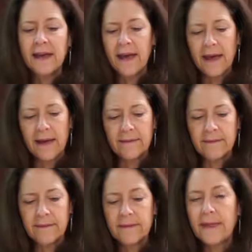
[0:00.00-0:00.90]

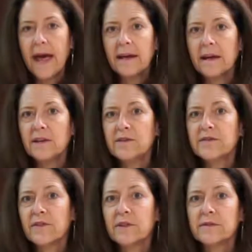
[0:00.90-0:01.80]
And that I use
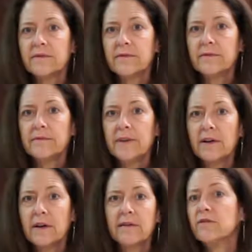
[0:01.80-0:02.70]
for
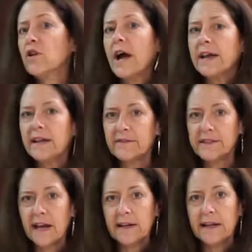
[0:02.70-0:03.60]
a variety of
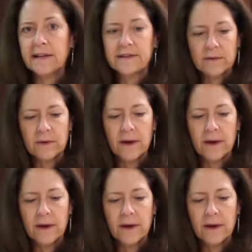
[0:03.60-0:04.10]
techniques,